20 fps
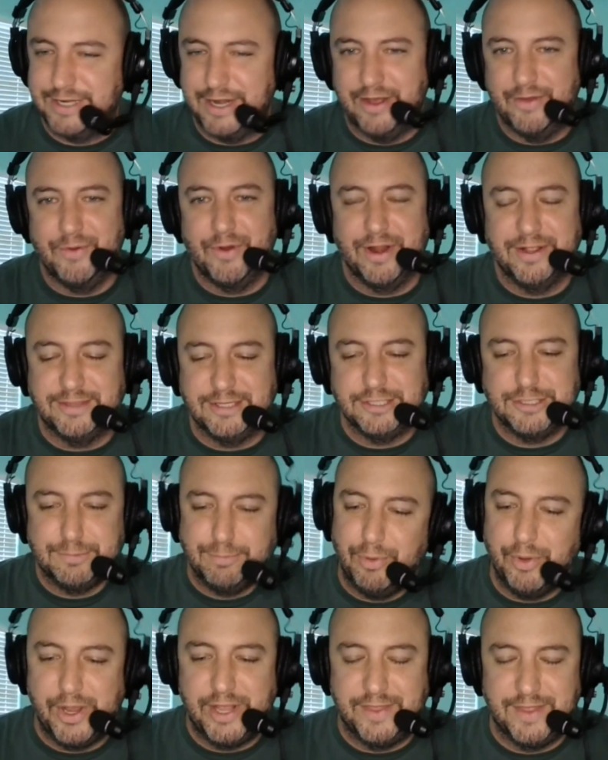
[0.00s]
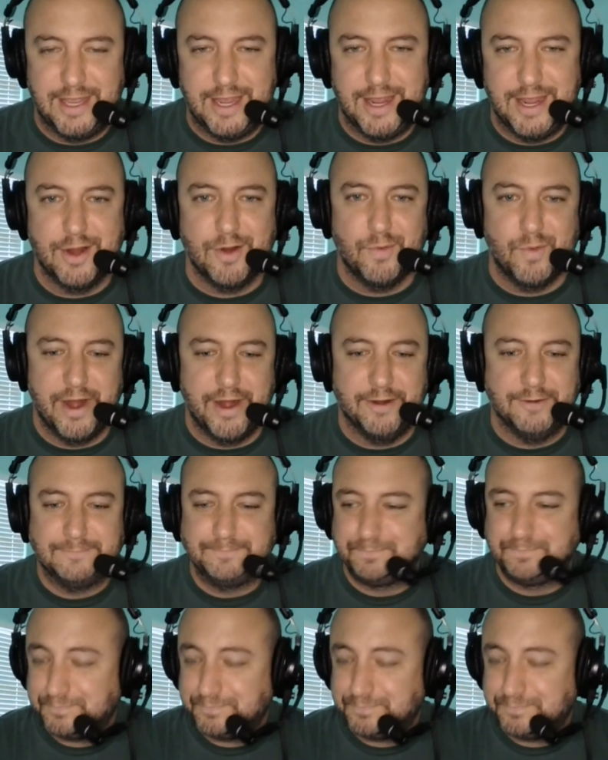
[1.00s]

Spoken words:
You know, we're at this point in the year where